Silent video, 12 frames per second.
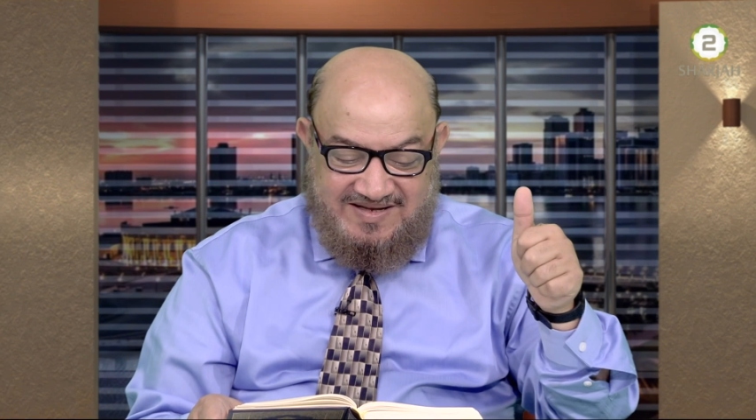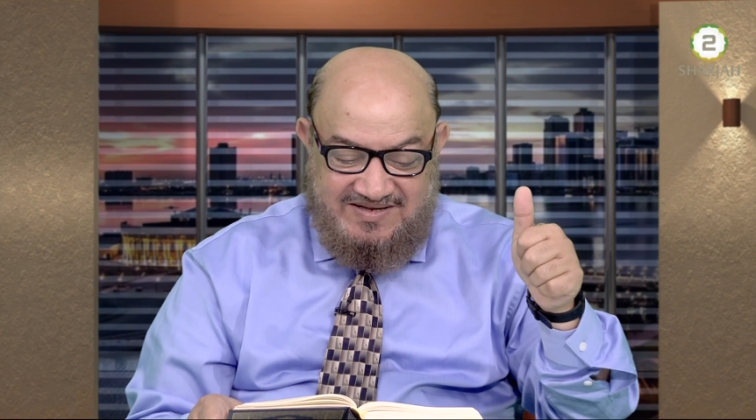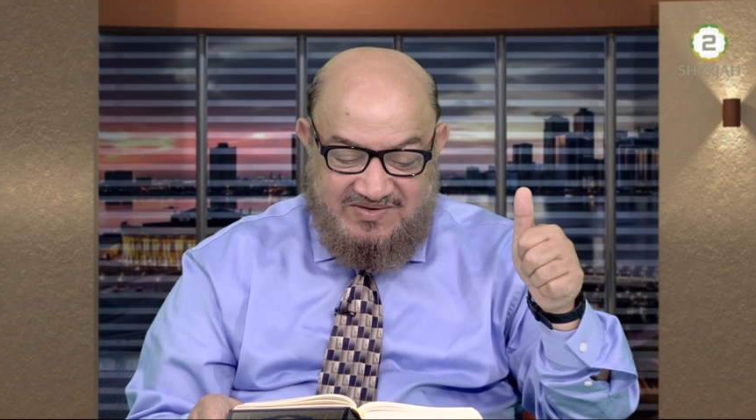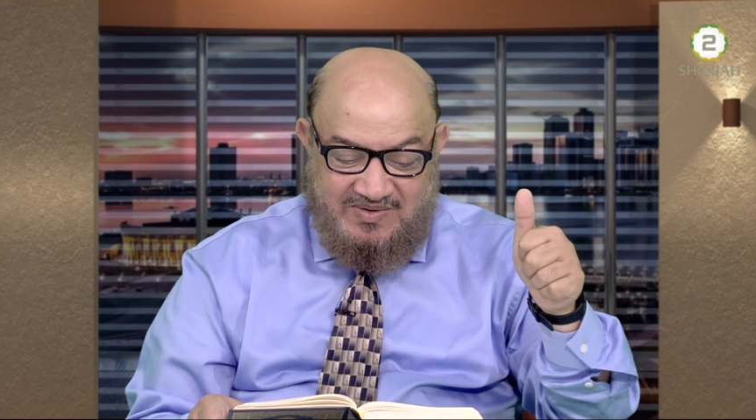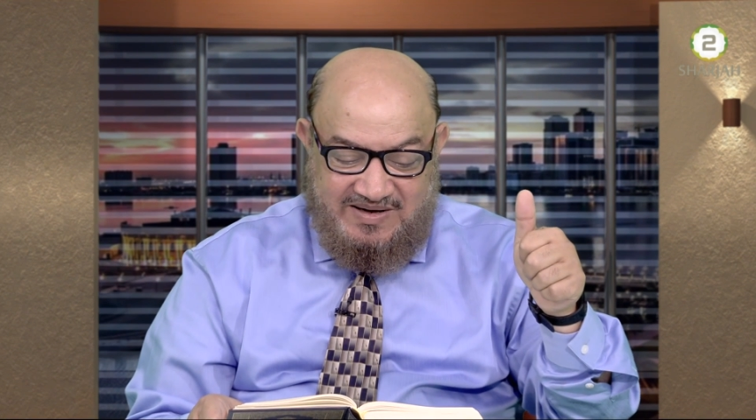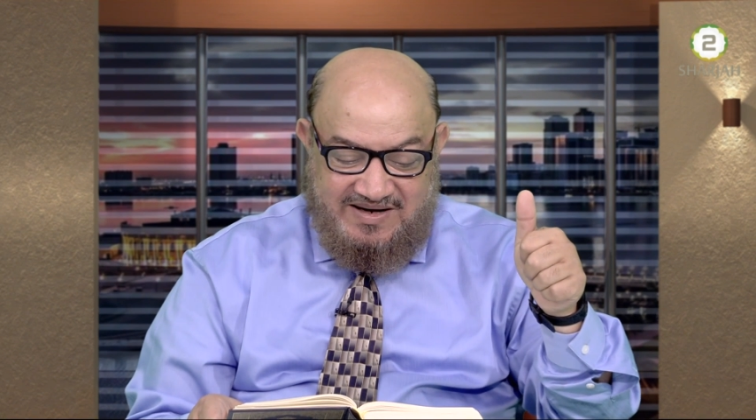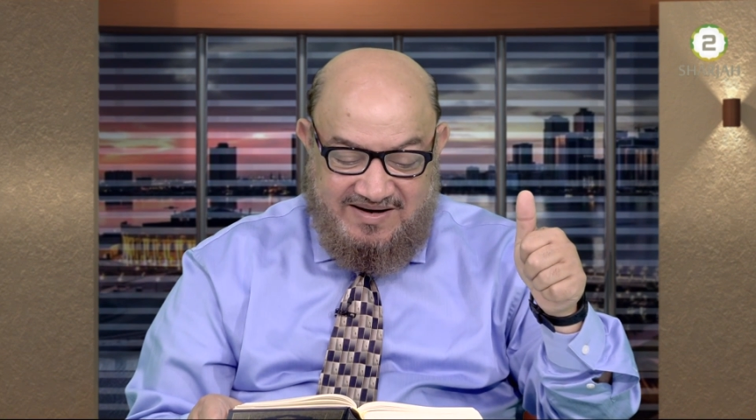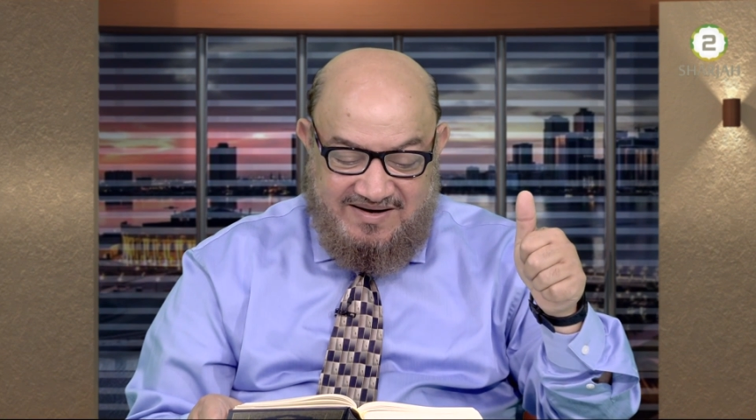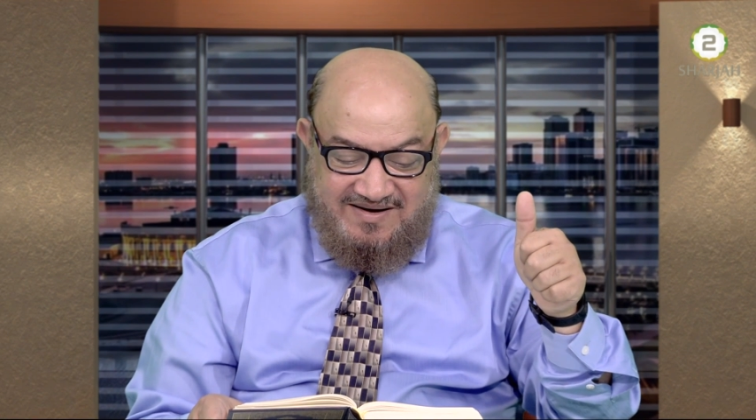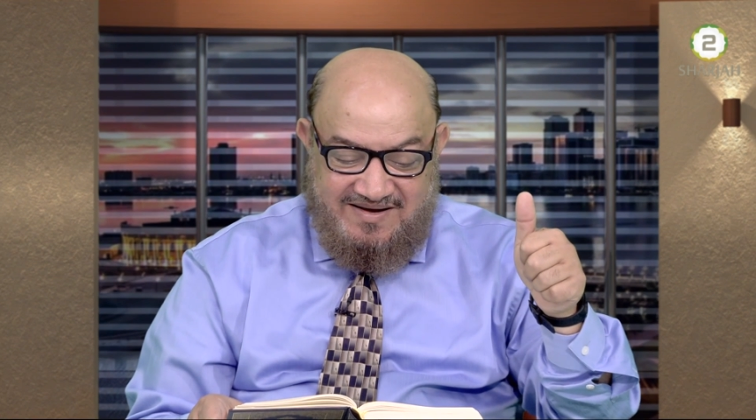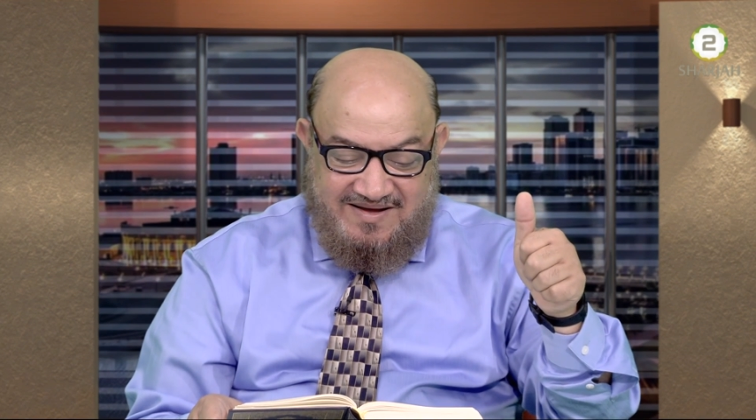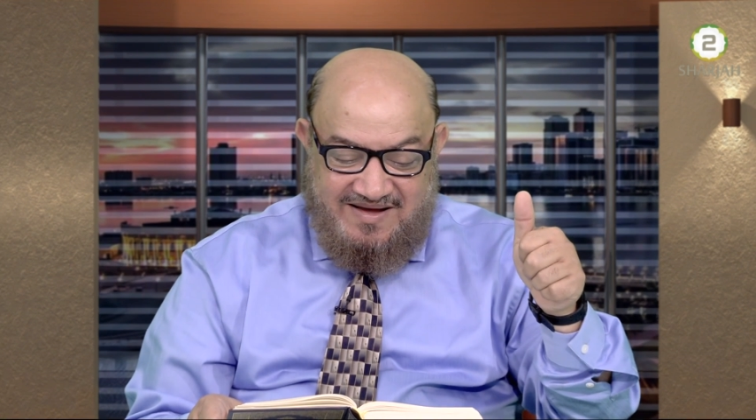This is one.
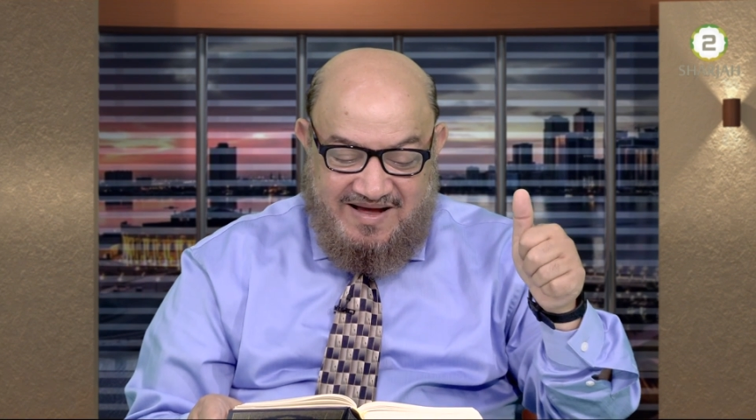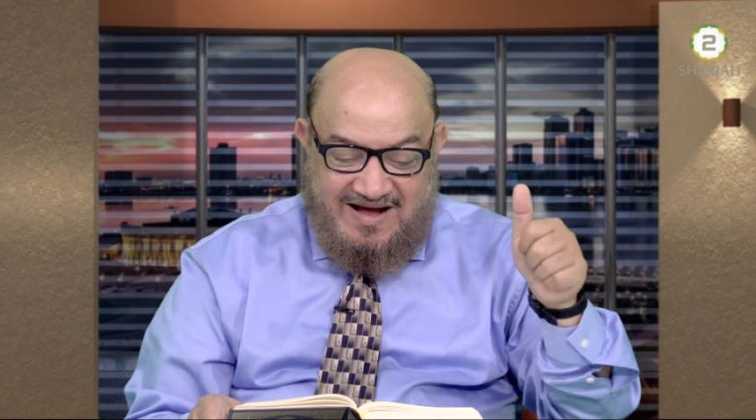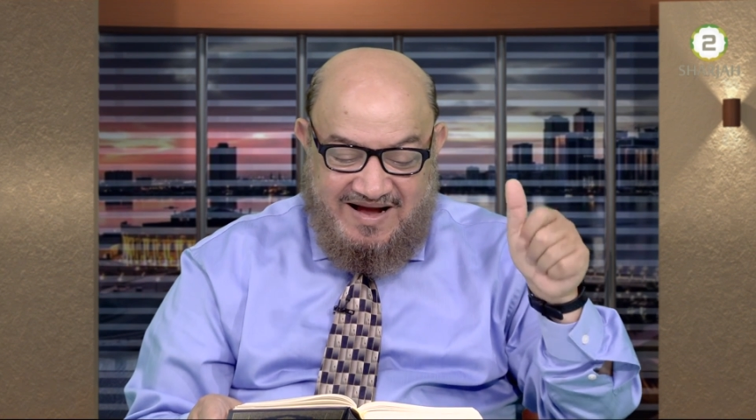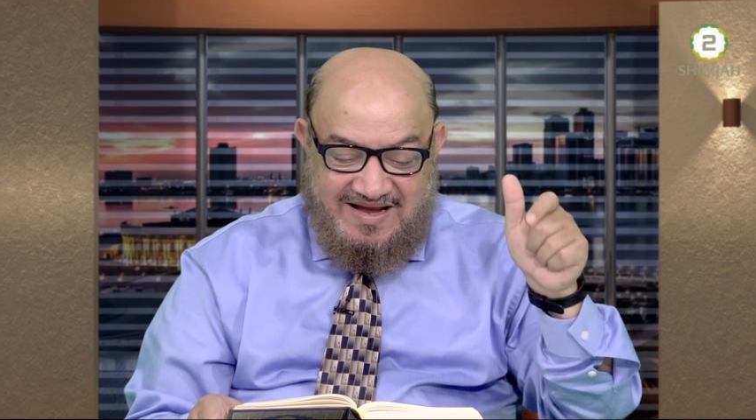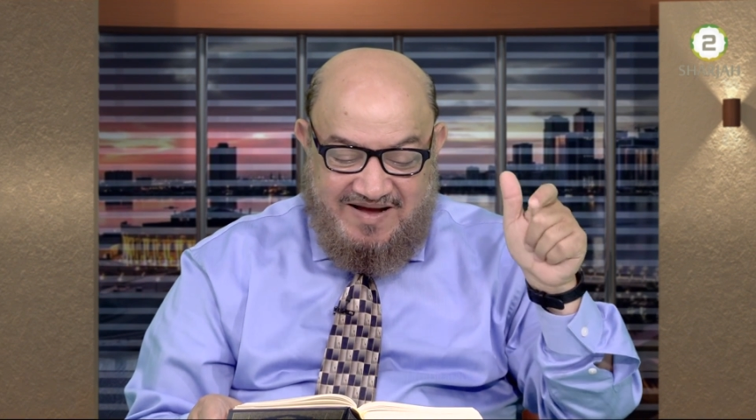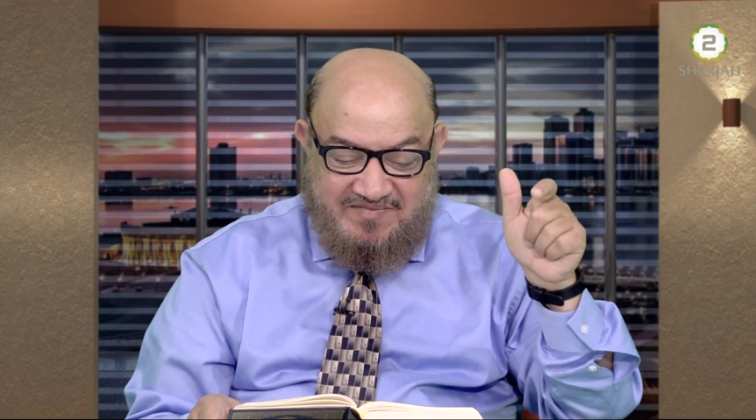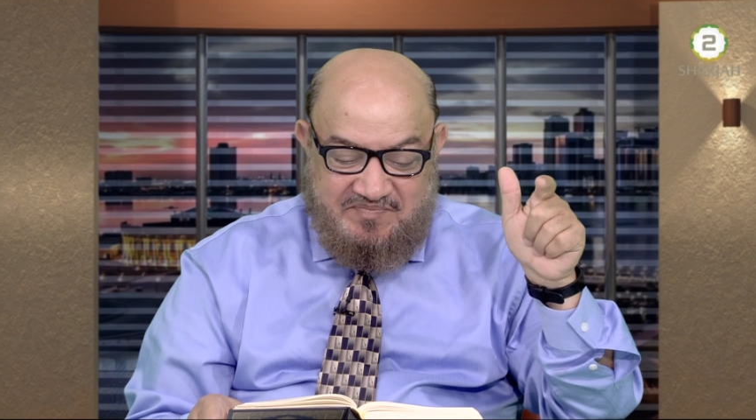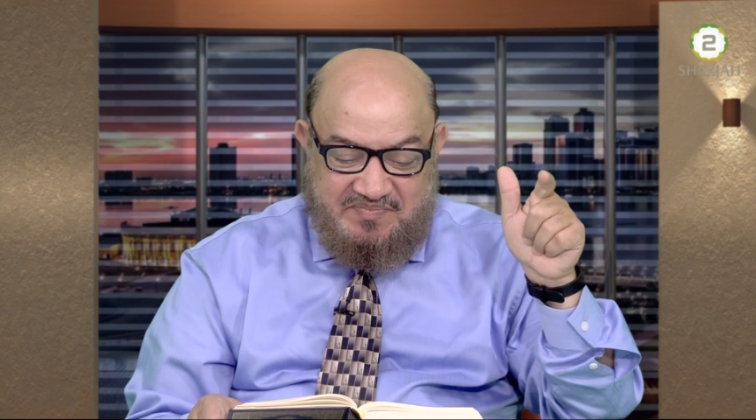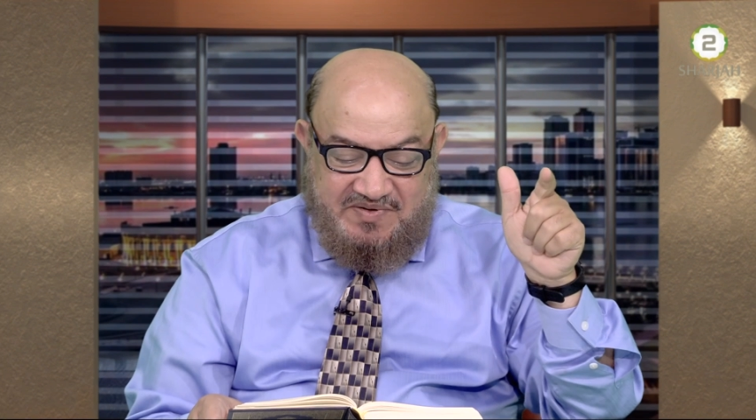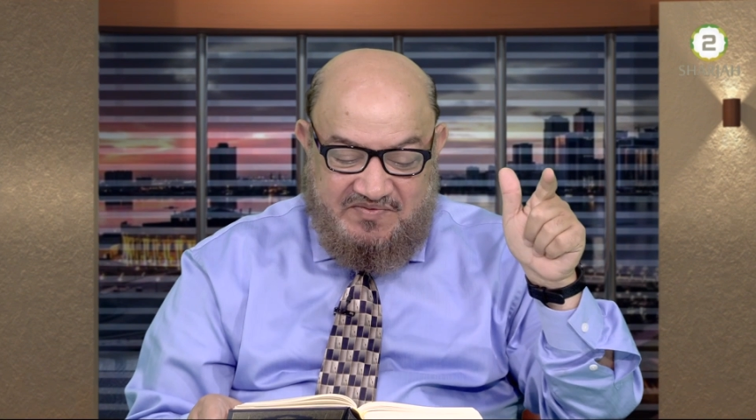I have